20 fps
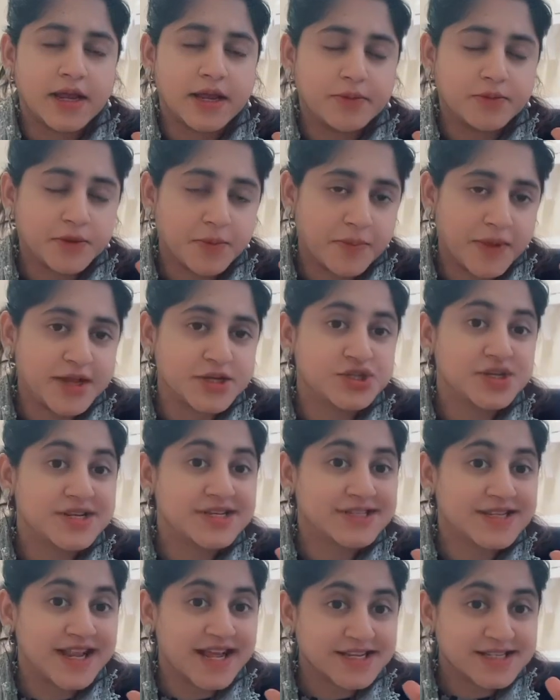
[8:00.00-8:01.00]
the patient
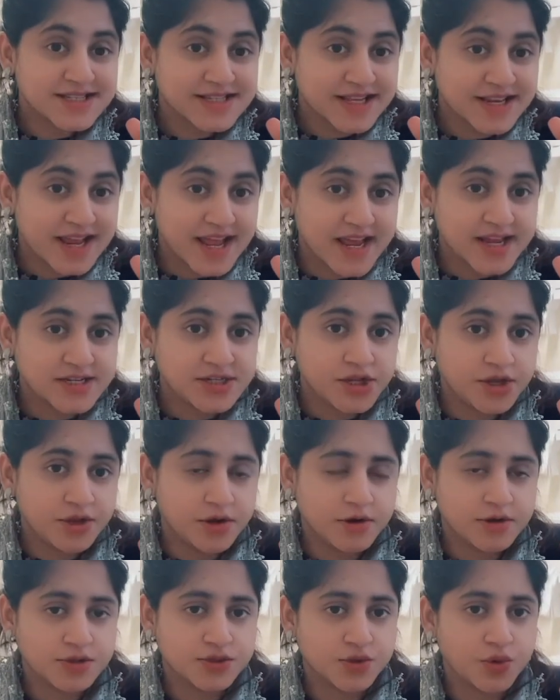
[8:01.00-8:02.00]
is less than 80
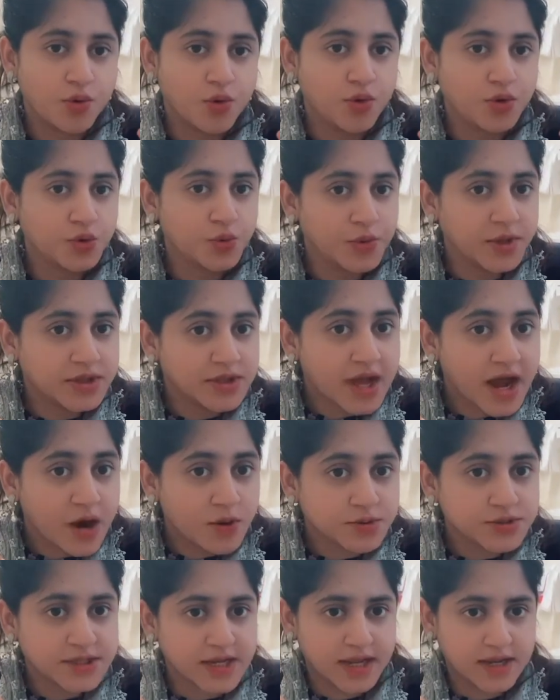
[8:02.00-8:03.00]
years old
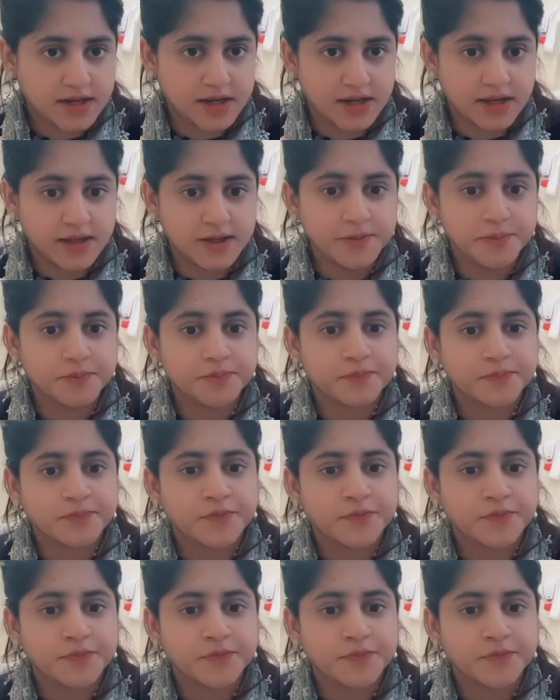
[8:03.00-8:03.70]
without any